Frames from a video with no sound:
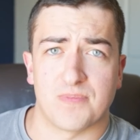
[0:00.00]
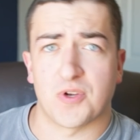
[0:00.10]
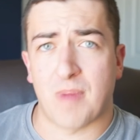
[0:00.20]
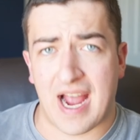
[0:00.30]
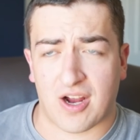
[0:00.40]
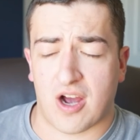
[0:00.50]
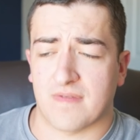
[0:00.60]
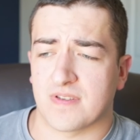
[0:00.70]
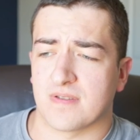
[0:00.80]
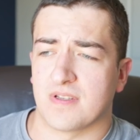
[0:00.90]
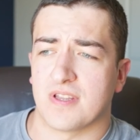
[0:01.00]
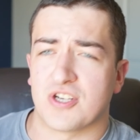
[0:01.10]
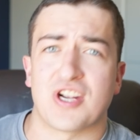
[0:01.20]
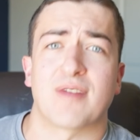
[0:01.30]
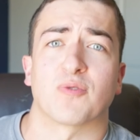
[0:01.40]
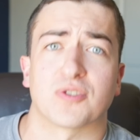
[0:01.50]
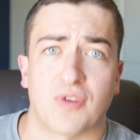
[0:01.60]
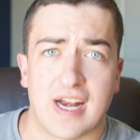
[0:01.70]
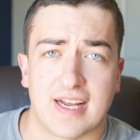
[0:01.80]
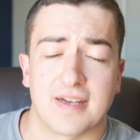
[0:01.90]
your back offs, the general
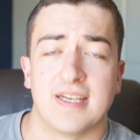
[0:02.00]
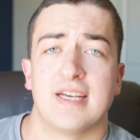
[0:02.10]
training.